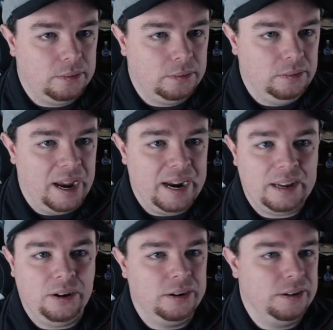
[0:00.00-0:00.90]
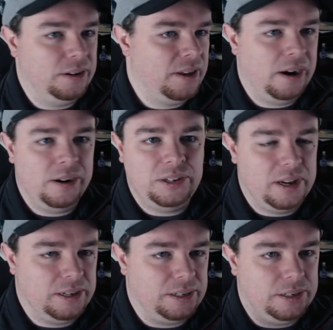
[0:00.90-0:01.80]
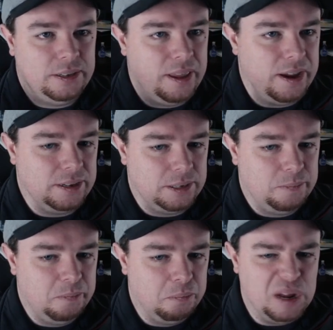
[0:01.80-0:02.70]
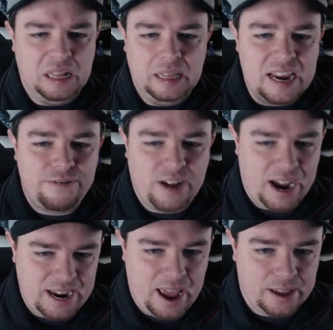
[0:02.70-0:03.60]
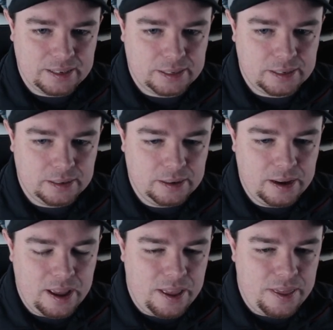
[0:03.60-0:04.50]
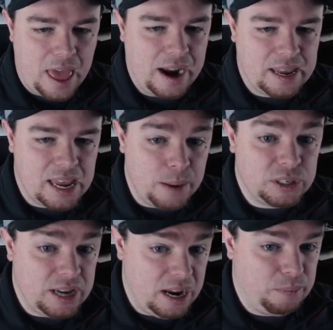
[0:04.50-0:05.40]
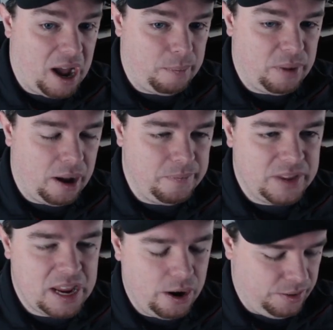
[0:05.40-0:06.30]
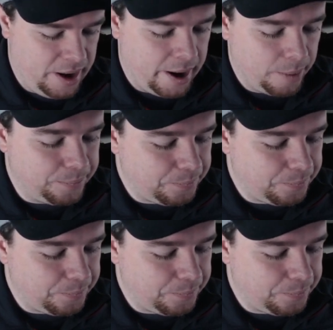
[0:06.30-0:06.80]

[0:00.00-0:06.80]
like, there's this belief, I guess, that I keep seeing pop up here and there,